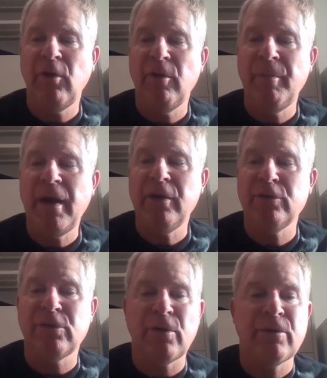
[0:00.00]
Now a
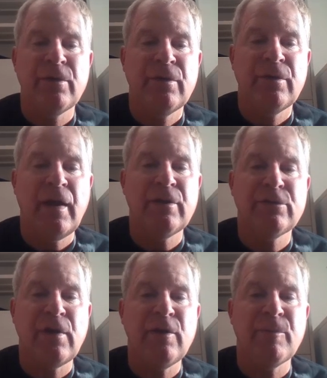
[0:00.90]
manager at
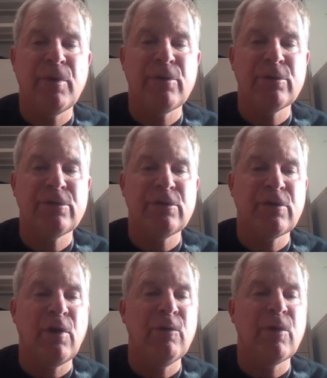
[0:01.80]
Stater Brothers, his
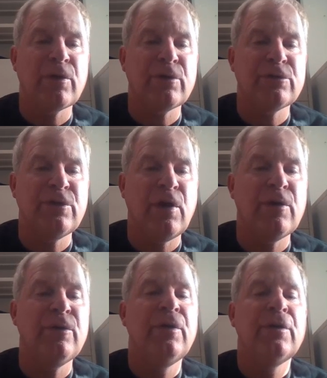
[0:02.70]
co-workers
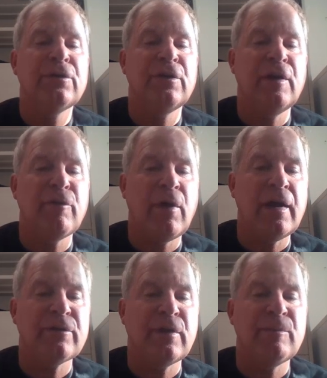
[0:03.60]
know to never
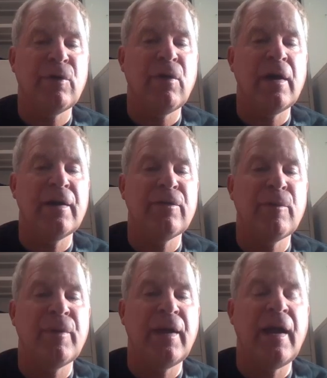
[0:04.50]
ask him to lie on
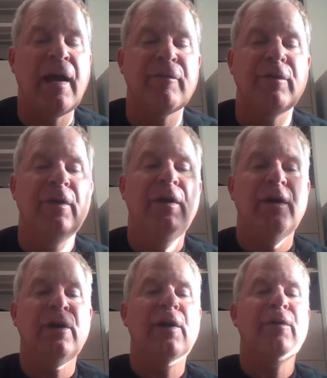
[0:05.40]
their behalf.
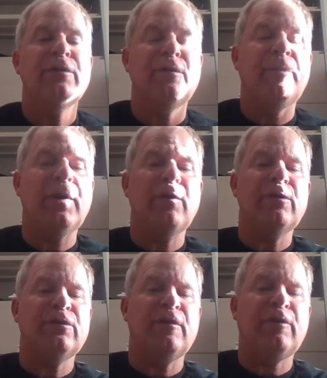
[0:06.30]
Larry's
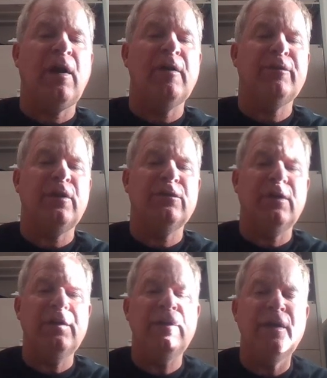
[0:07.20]
superiors have confidence
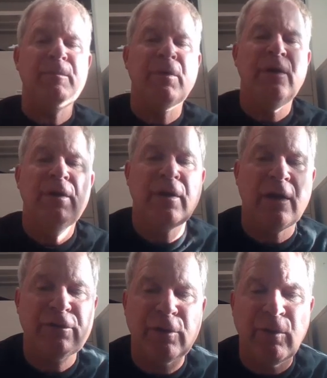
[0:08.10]
in him,
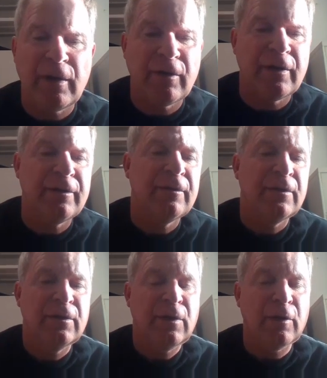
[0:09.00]
consequently.
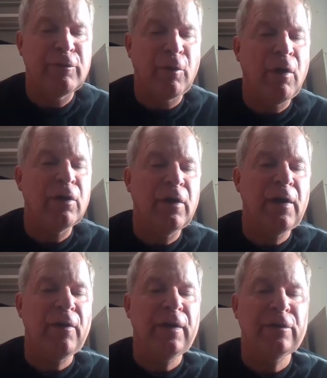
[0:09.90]
Overall,
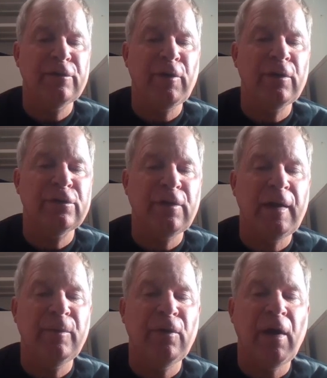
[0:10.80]
Larry has a very
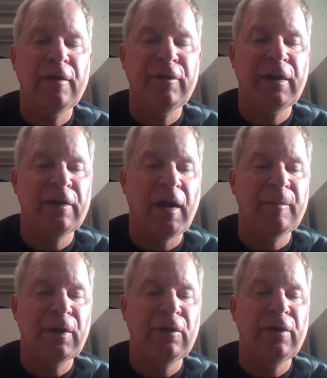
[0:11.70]
stable life
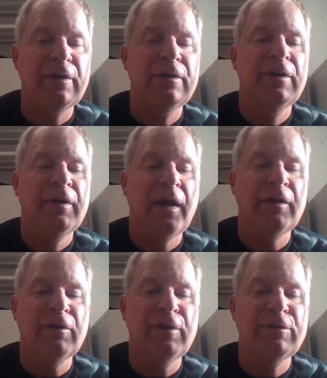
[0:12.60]
economically
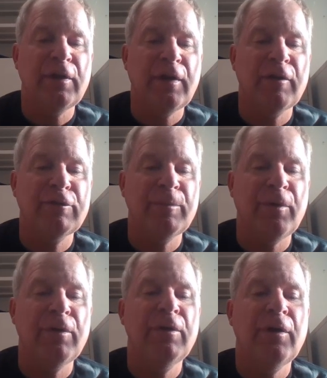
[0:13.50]
and lives a
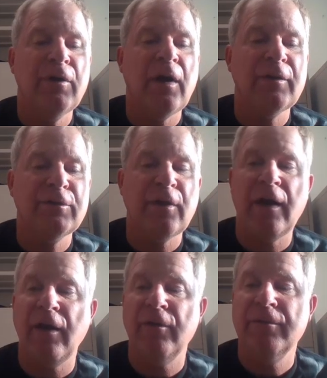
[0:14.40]
comfortable
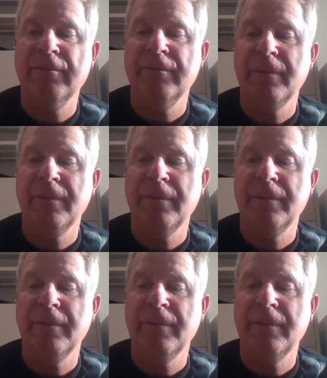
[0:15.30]
lifestyle.